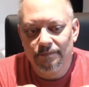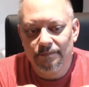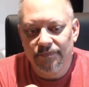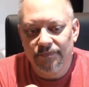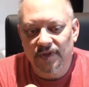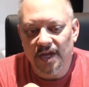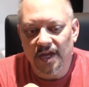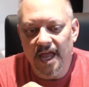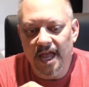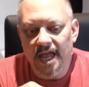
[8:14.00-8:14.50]

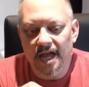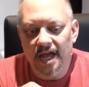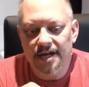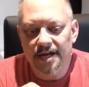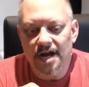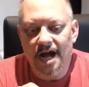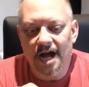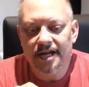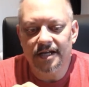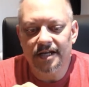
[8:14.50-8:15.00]
And
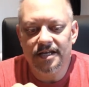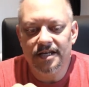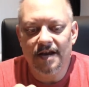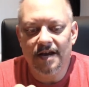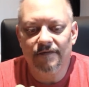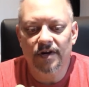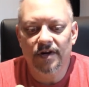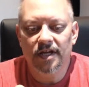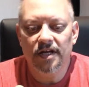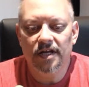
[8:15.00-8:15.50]
I could
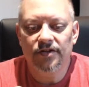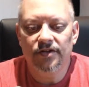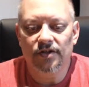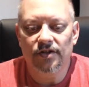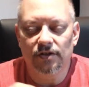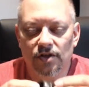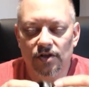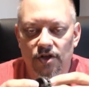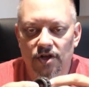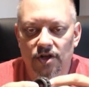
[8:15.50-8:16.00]
never get it to
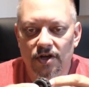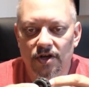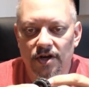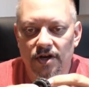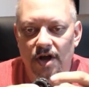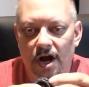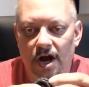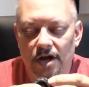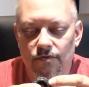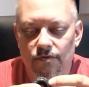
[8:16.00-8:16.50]
look good
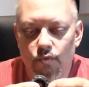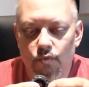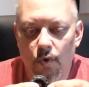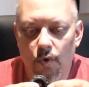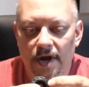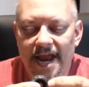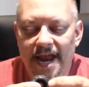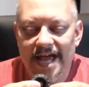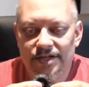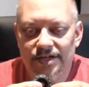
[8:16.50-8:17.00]
on one
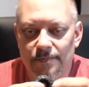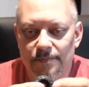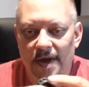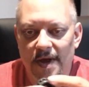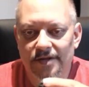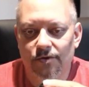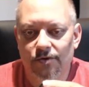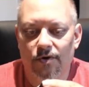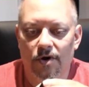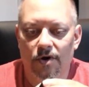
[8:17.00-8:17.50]
aspect
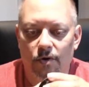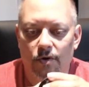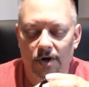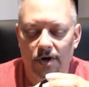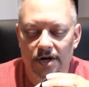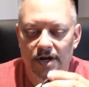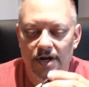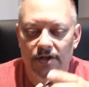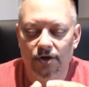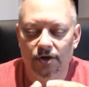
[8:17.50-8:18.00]
or
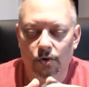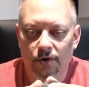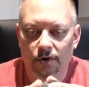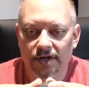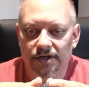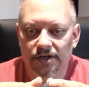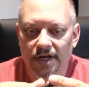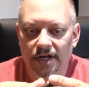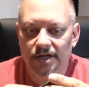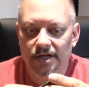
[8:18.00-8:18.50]
another
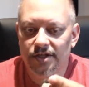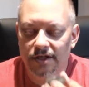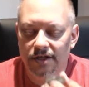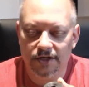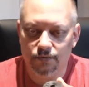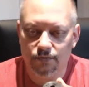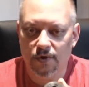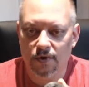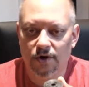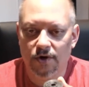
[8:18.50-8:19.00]
orientation, because
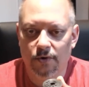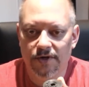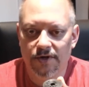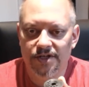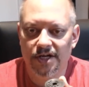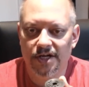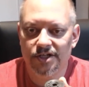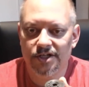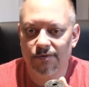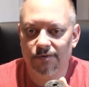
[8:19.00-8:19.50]
one
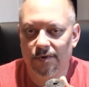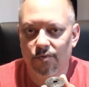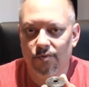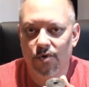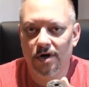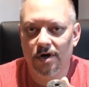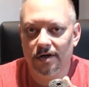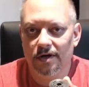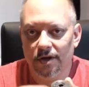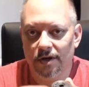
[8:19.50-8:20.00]
orientation would
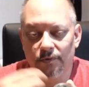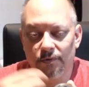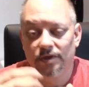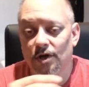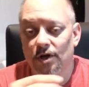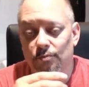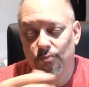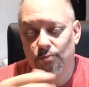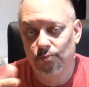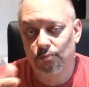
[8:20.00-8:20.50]
work, it would
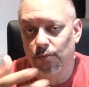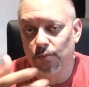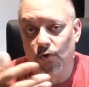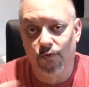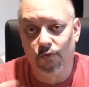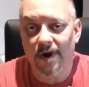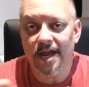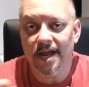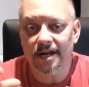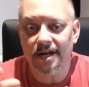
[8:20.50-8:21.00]
look
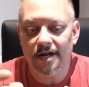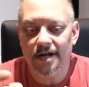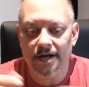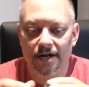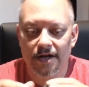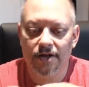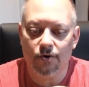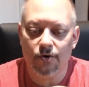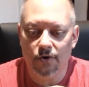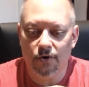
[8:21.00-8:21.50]
great.
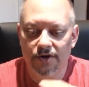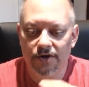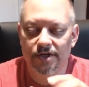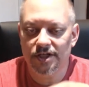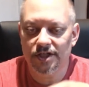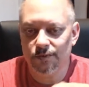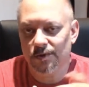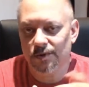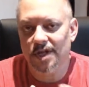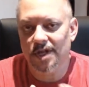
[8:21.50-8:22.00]
Another
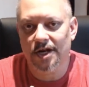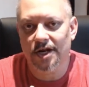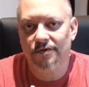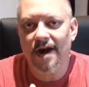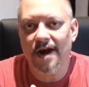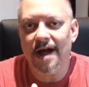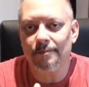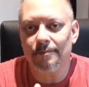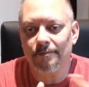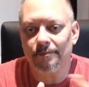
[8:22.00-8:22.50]
orientation would look like
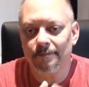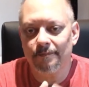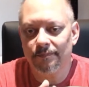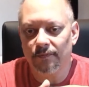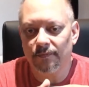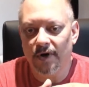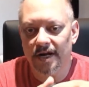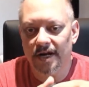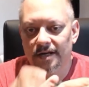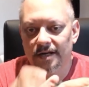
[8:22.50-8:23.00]
crap, right?